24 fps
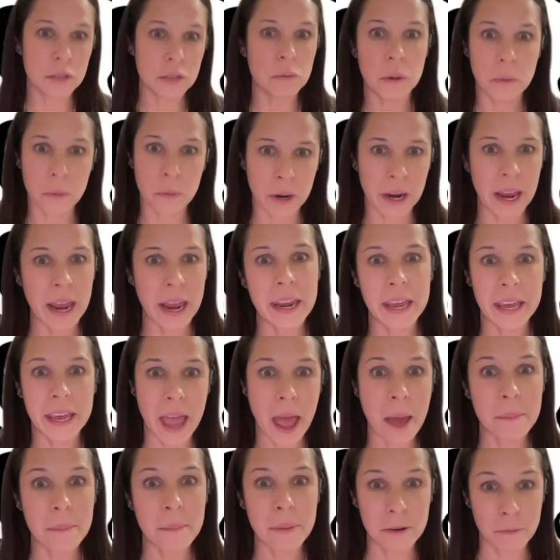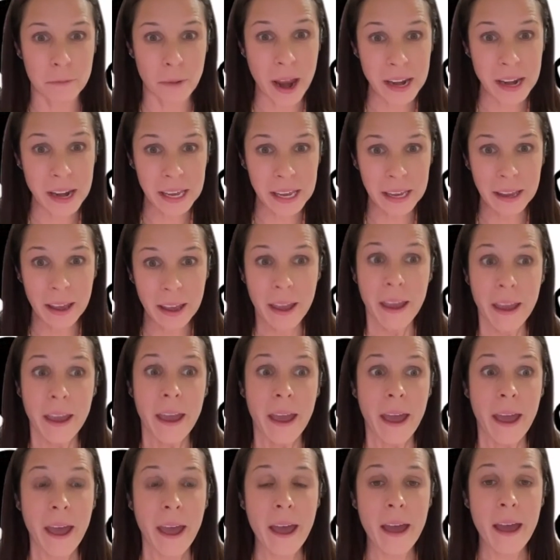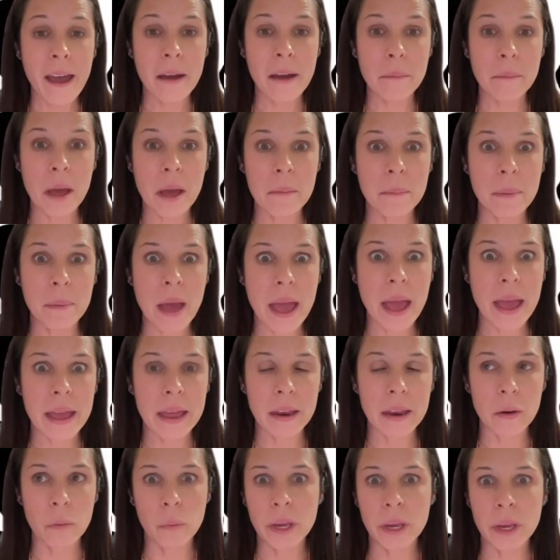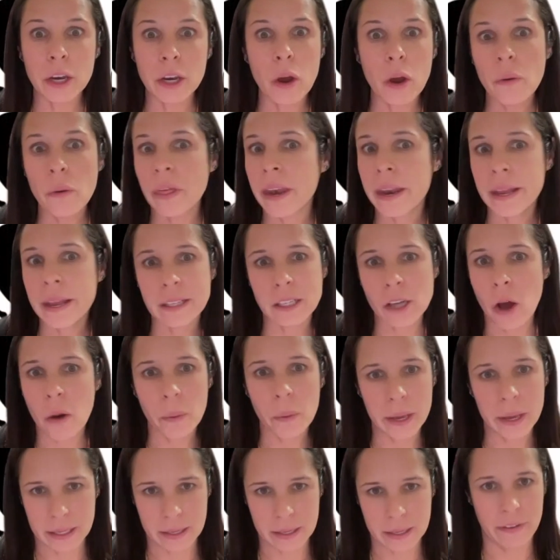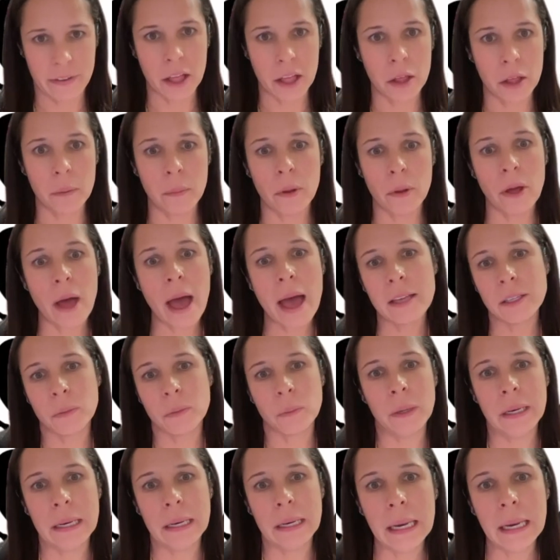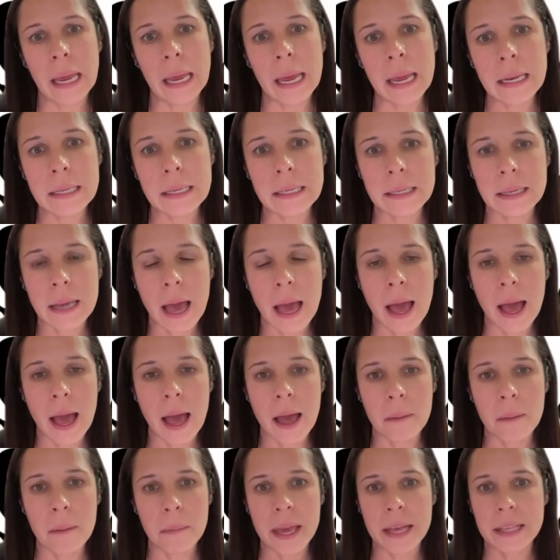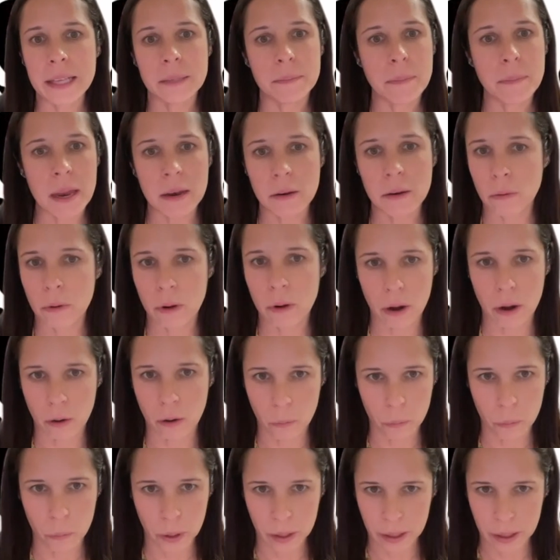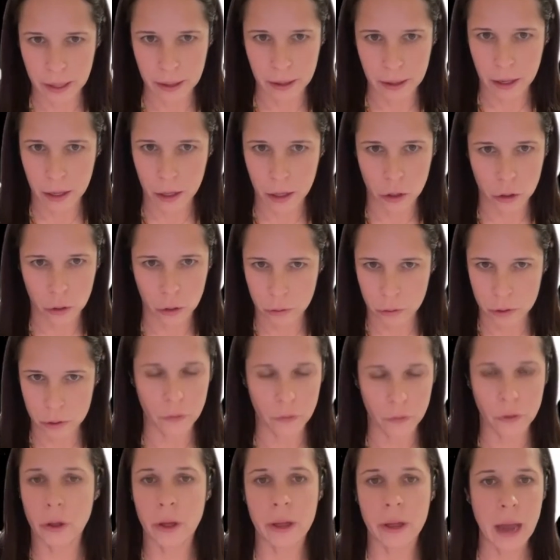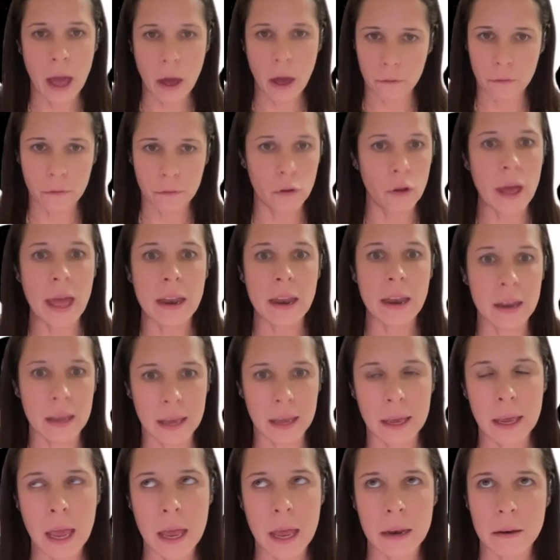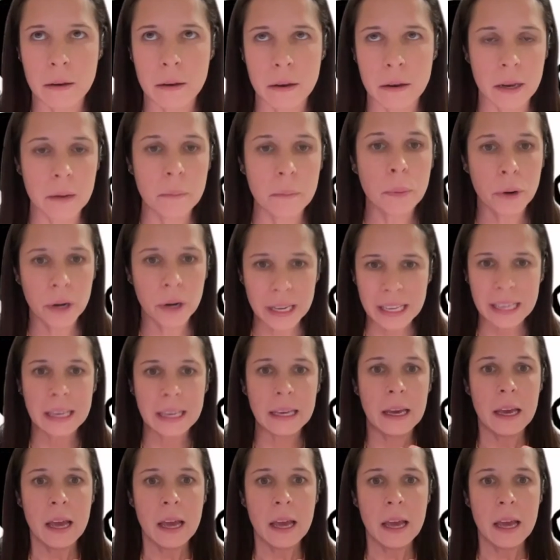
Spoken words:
we were getting up and running, but we know that it's always available as we need it. It's been really useful and helpful and pretty